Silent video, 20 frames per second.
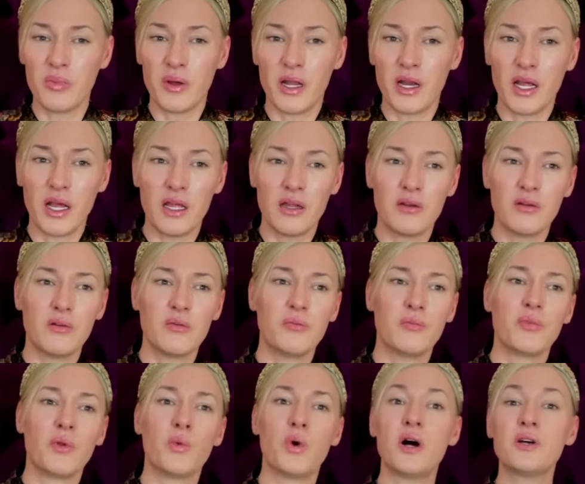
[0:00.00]
but it
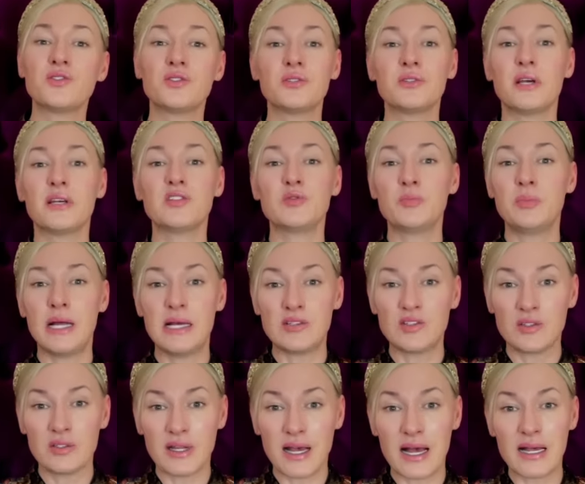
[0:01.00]
wasn't as
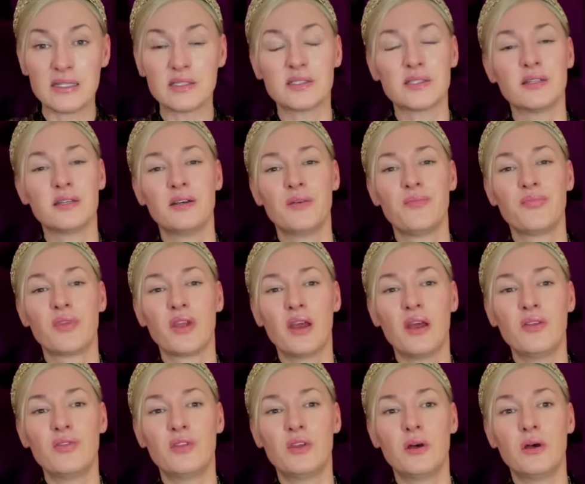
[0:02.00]
pleasant as
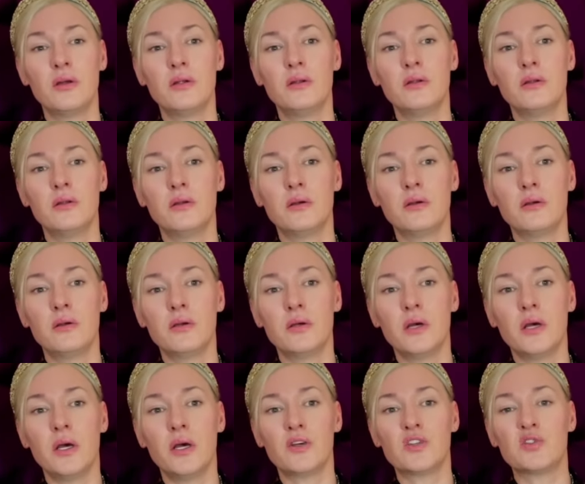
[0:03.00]
the
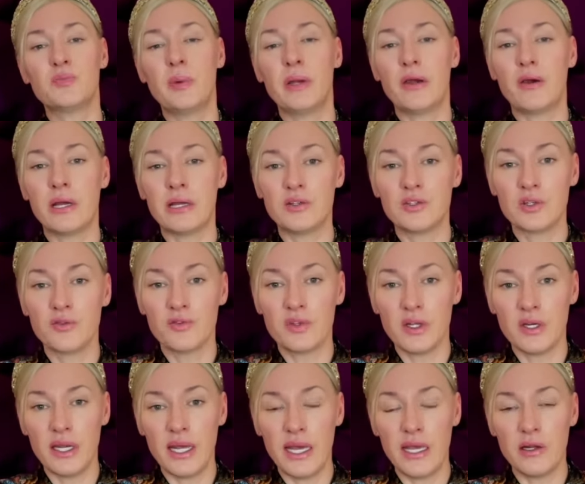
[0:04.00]
experience of
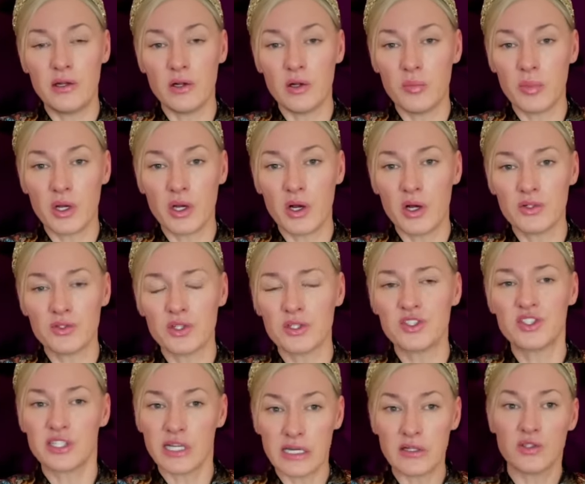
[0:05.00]
the needle because
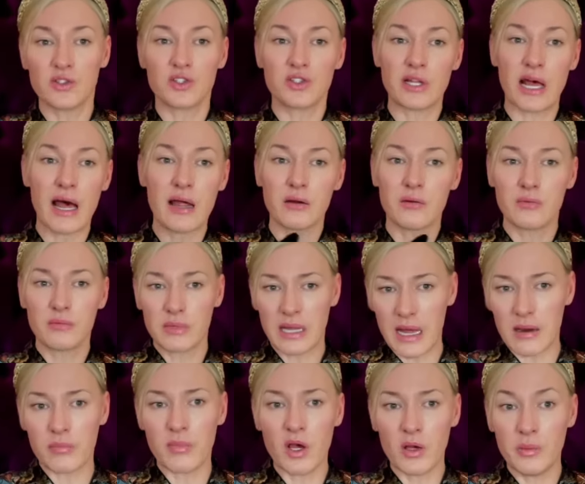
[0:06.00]
since that
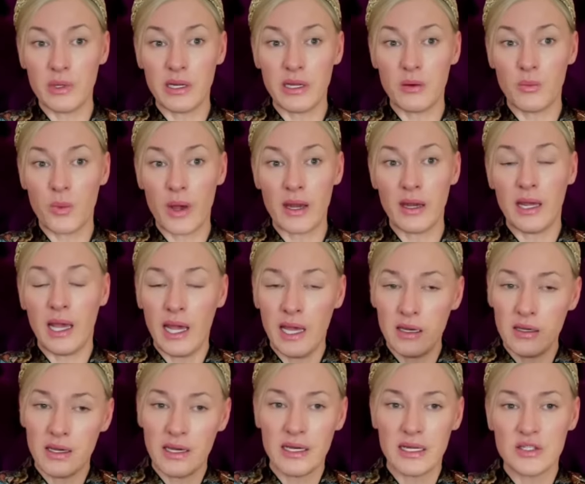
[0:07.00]
that moment it went
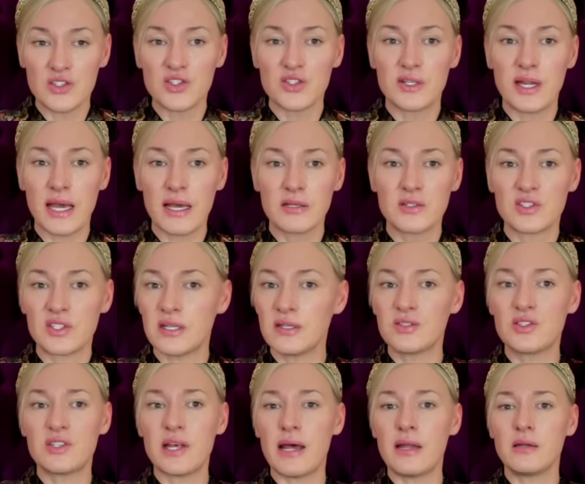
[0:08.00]
in and it stings
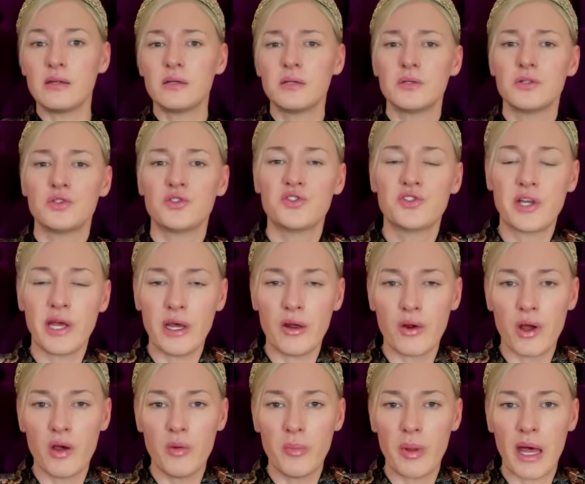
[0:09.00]
since then
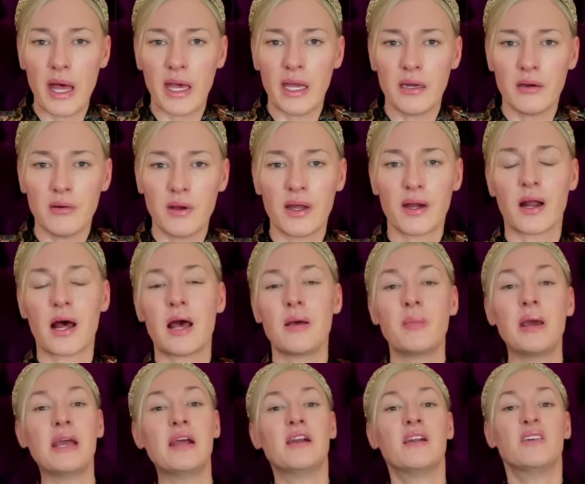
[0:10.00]
zero pain and i
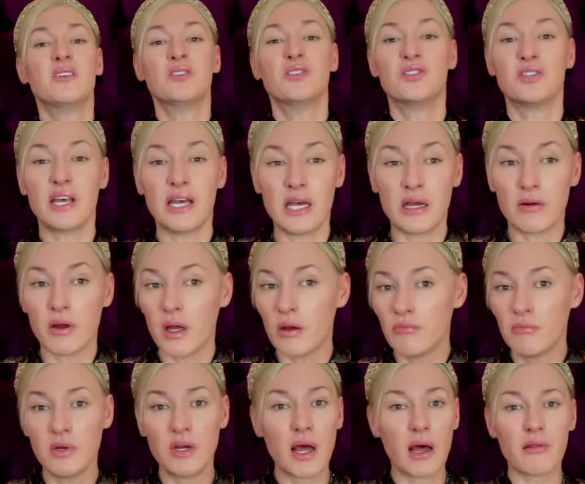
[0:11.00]
mean zero
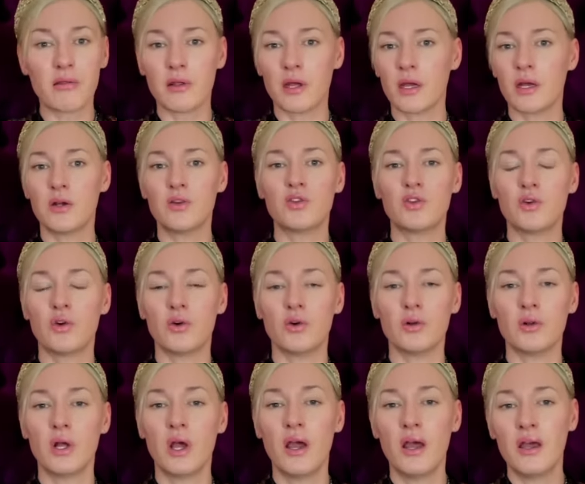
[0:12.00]
nothing at
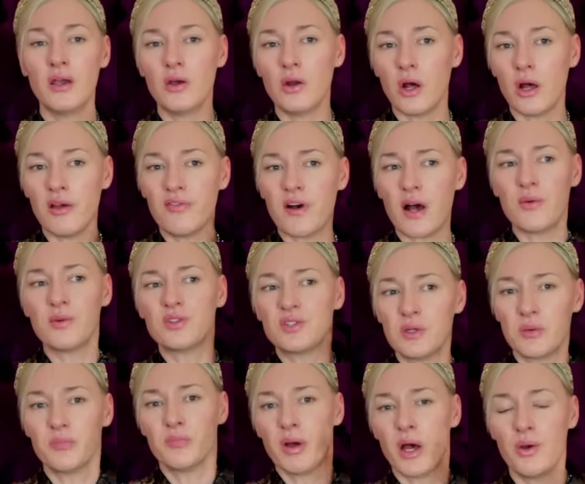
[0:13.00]
all you know if i was
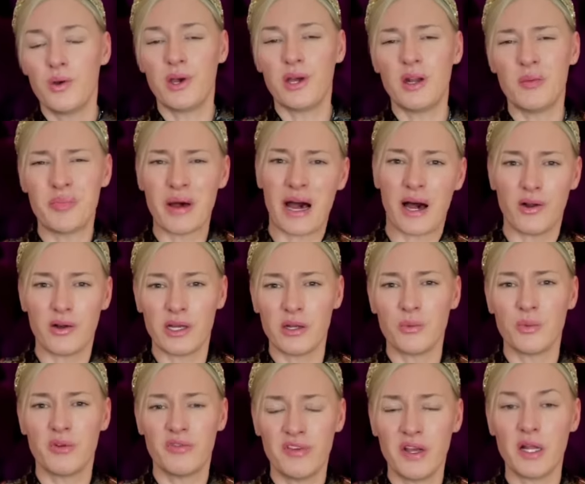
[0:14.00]
to poke it about
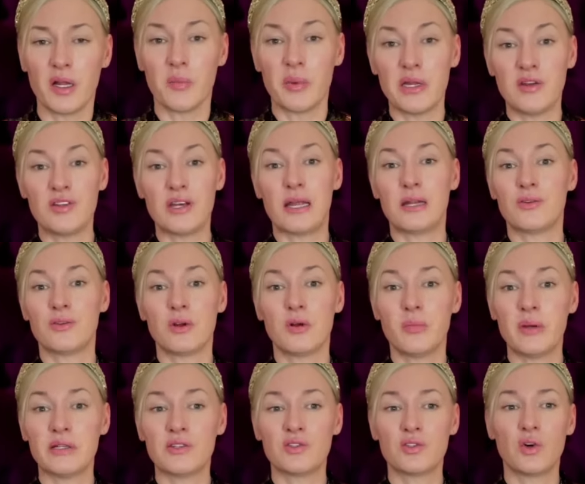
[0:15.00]
it would feel a bit tender and a
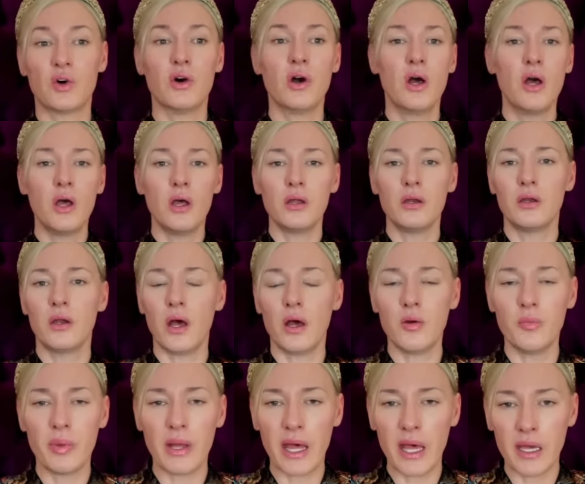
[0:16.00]
bit sore
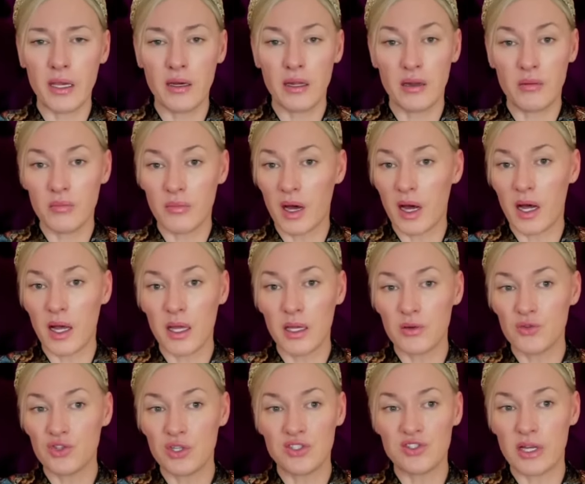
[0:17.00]
no pain in my
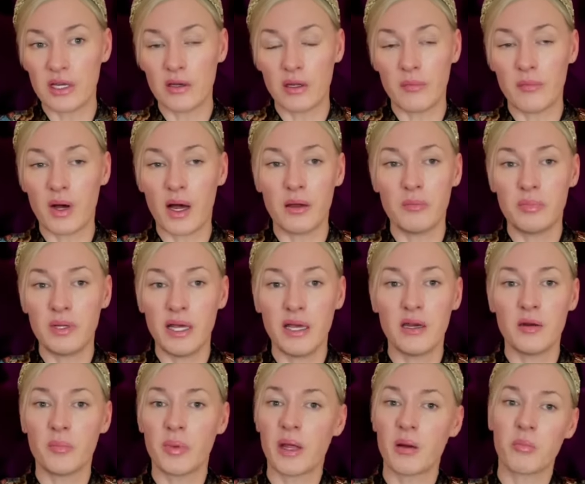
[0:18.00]
she said it might
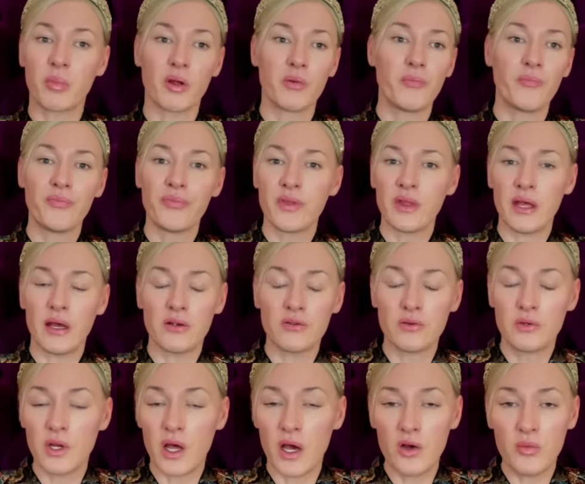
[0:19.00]
bleed a bit but uh,
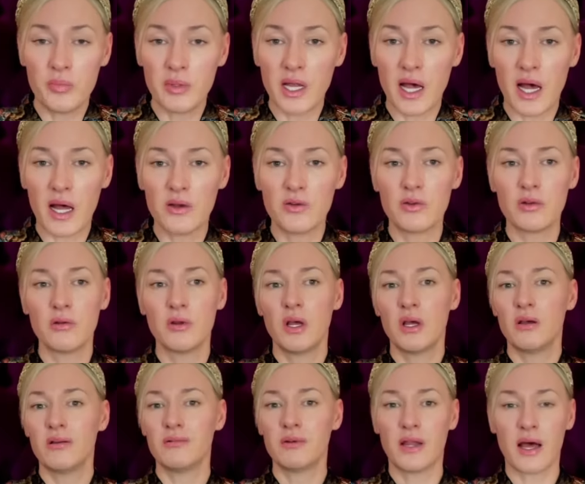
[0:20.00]
no blood
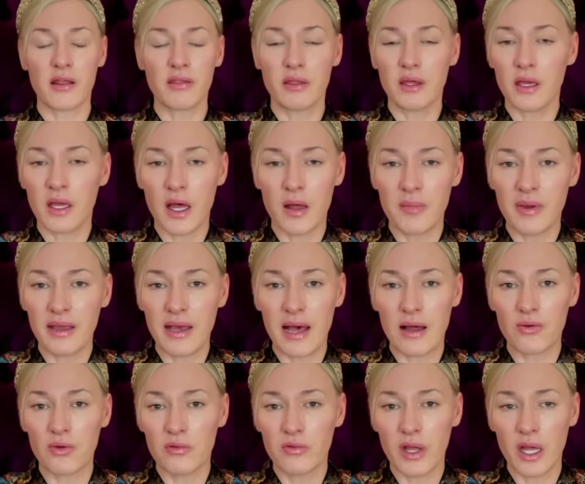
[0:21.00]
nothing coming
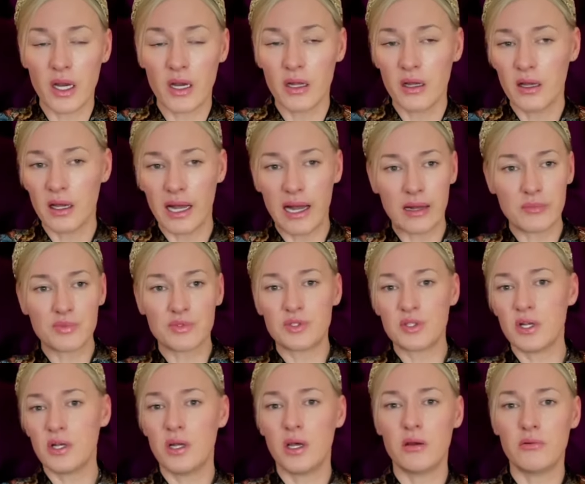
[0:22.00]
out of it
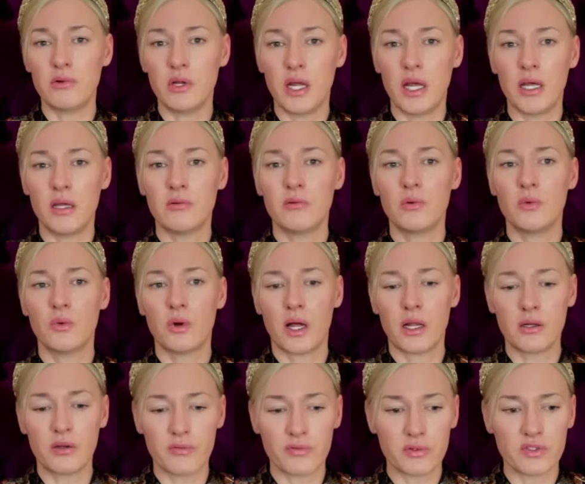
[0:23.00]
Absolutely
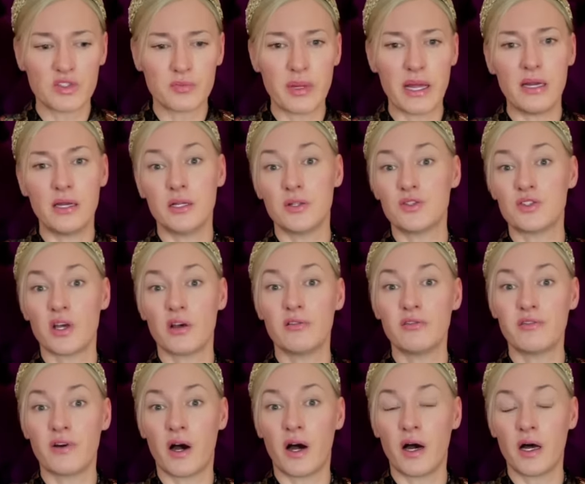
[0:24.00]
wonderful, splendid so
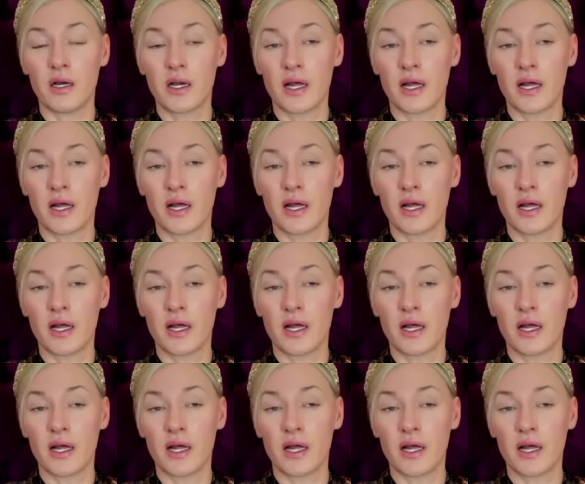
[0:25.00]
far.